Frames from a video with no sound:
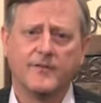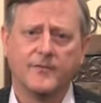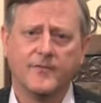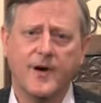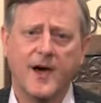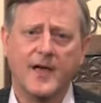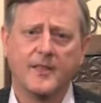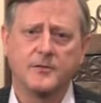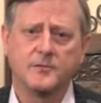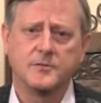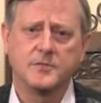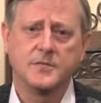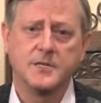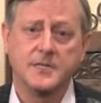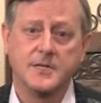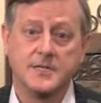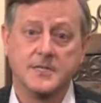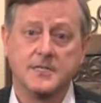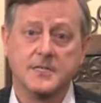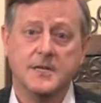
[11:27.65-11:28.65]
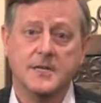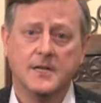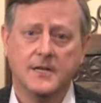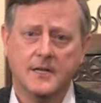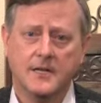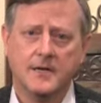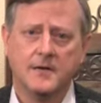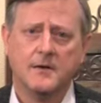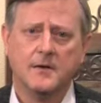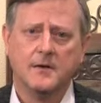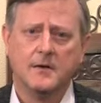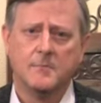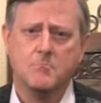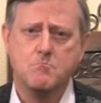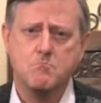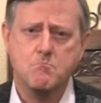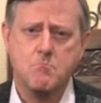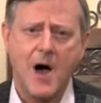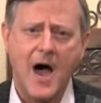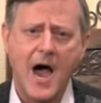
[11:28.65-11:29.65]
Father says,
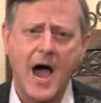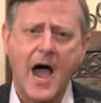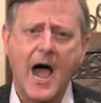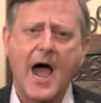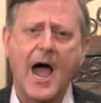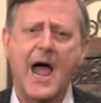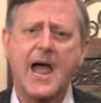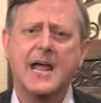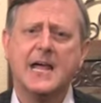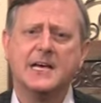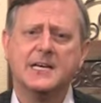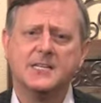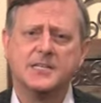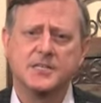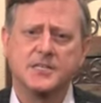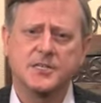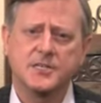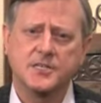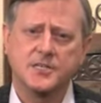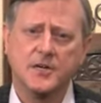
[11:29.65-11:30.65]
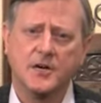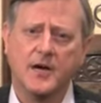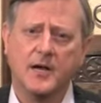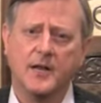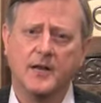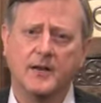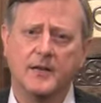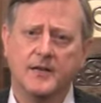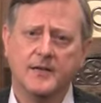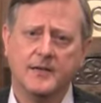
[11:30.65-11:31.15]
My son,